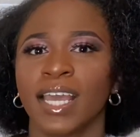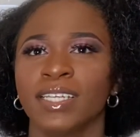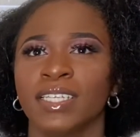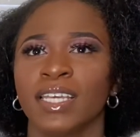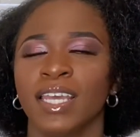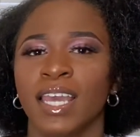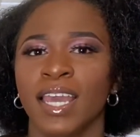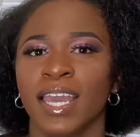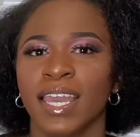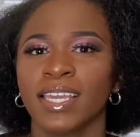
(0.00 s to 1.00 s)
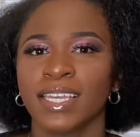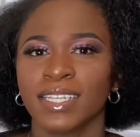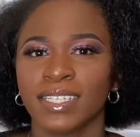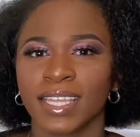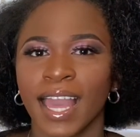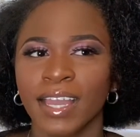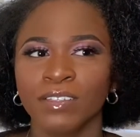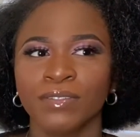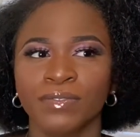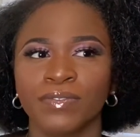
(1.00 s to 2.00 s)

And it can kind of...